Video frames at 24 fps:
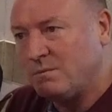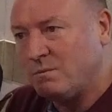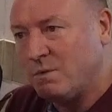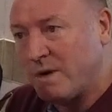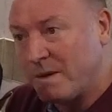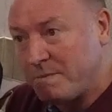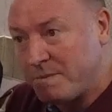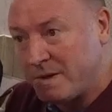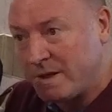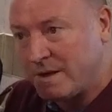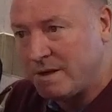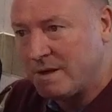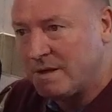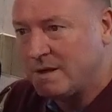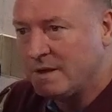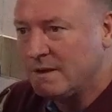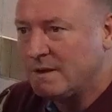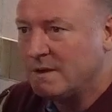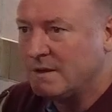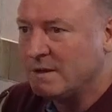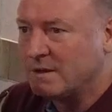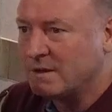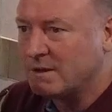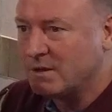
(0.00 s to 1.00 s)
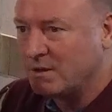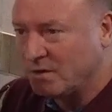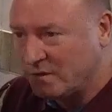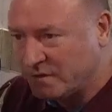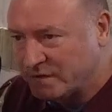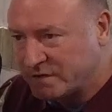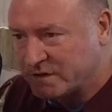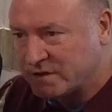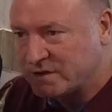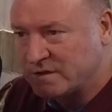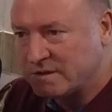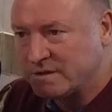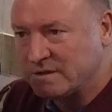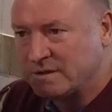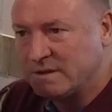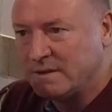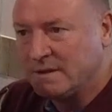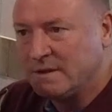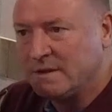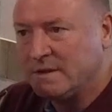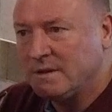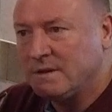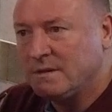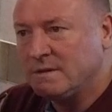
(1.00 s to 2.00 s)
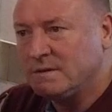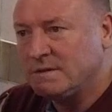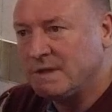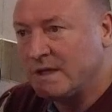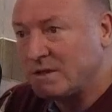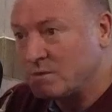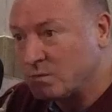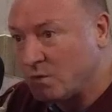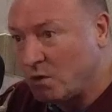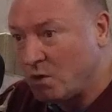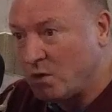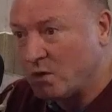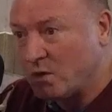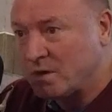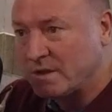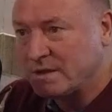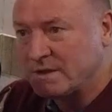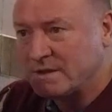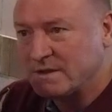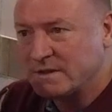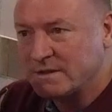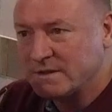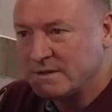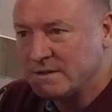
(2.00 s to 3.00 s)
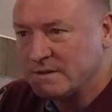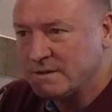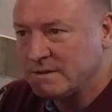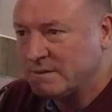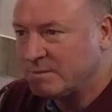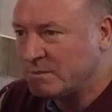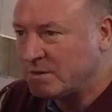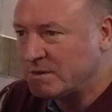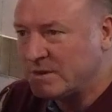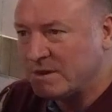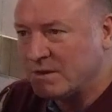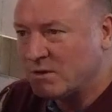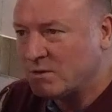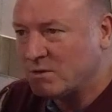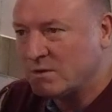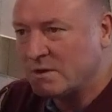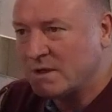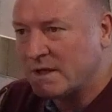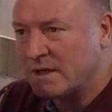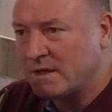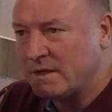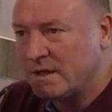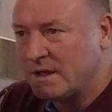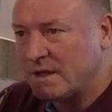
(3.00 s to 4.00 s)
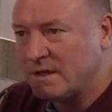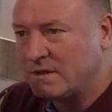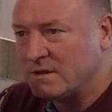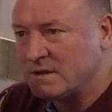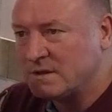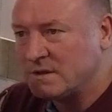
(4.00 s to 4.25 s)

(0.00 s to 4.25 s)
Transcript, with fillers: and Webby and Cloughs and Des Walkers but they couldn't get near